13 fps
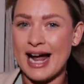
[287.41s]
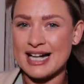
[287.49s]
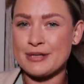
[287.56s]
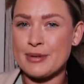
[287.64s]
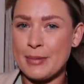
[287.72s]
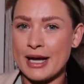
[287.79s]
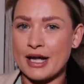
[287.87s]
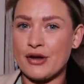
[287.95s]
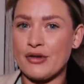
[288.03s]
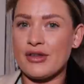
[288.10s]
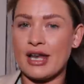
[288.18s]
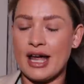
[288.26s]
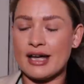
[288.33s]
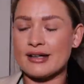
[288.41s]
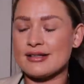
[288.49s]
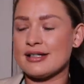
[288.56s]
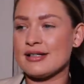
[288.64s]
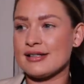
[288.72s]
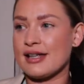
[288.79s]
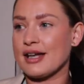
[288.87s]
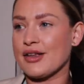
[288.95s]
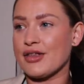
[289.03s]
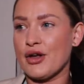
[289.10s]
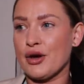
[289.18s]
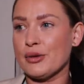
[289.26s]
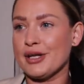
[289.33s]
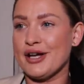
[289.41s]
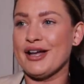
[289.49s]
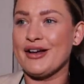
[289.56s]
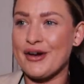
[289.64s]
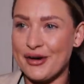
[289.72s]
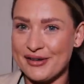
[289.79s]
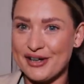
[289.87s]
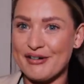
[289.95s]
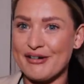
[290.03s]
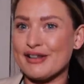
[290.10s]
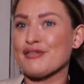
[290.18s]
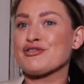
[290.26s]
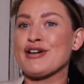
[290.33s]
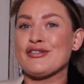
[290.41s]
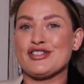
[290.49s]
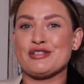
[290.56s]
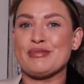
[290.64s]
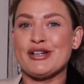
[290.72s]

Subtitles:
and be baggy on the legs is like the holy grail of trousers,